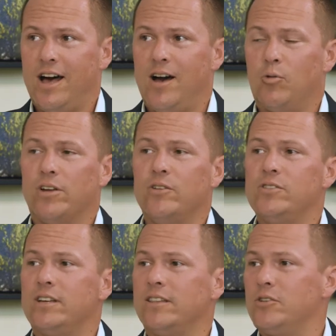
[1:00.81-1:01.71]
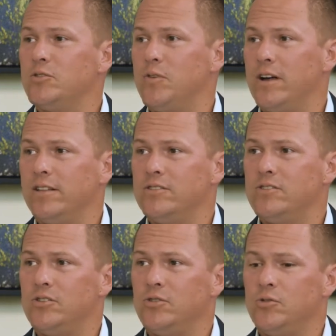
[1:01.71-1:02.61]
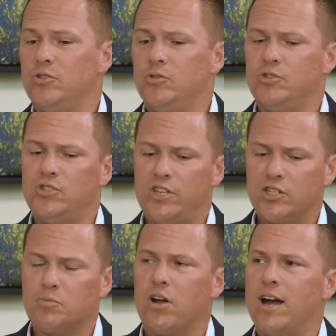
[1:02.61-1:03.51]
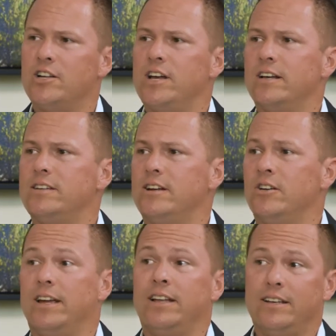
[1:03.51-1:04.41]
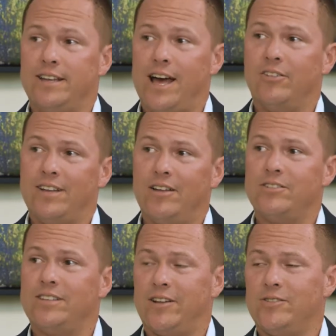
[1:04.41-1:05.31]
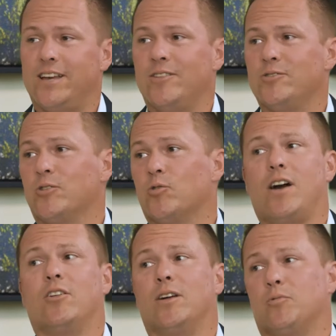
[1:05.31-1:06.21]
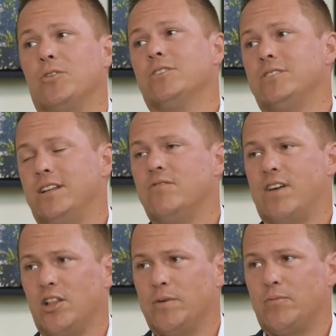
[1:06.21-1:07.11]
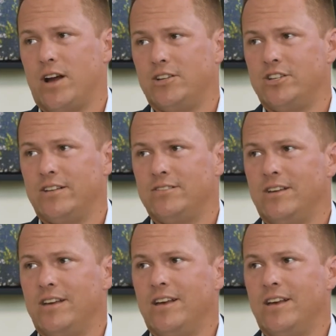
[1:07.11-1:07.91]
We're using those funds to do 6 projects here in downtown San Jose. Those are ground-up real estate development projects.